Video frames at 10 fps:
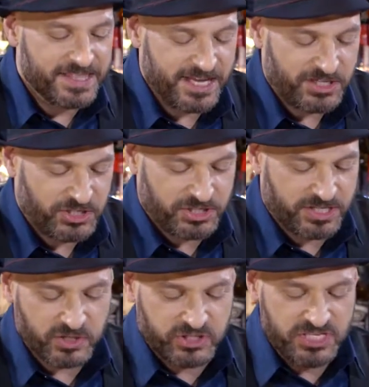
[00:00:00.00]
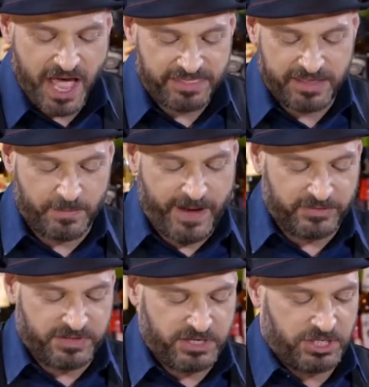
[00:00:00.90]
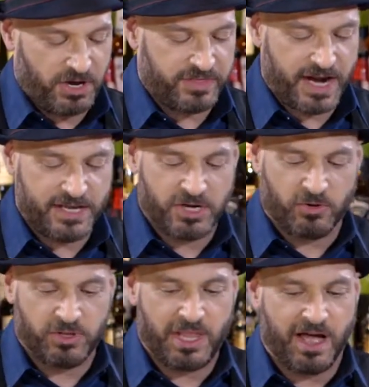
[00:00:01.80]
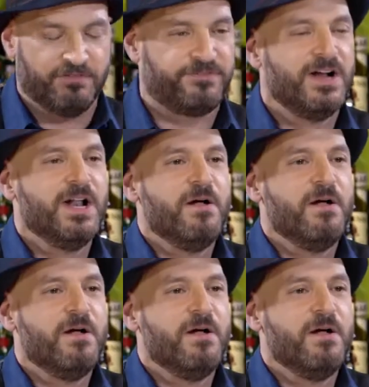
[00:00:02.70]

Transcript: this there's nothing about this show that I don't love.